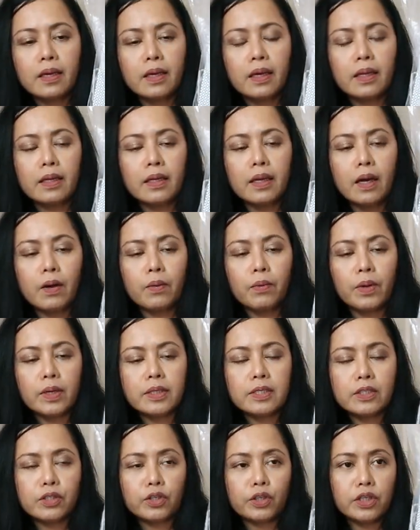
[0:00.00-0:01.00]
And that
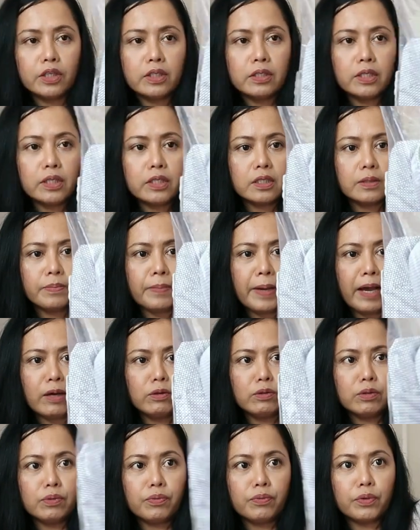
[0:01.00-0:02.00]
was 36
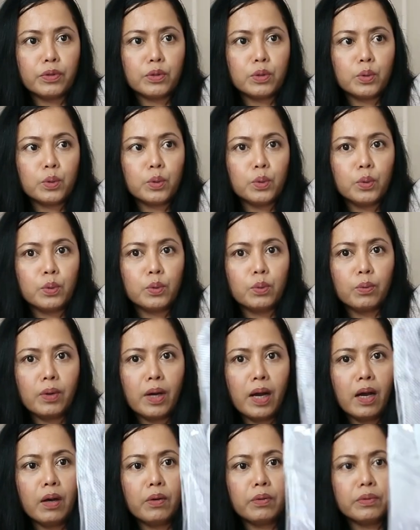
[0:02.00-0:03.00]
pounds for 2.
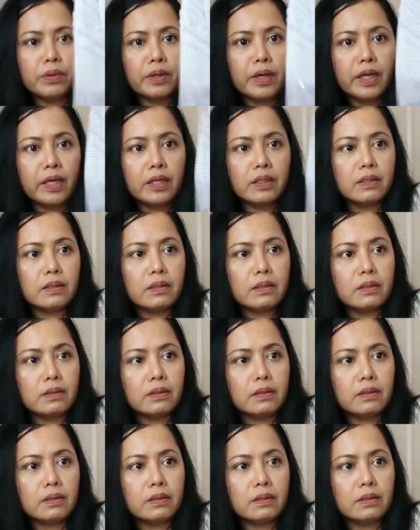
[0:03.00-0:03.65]
Wow, great.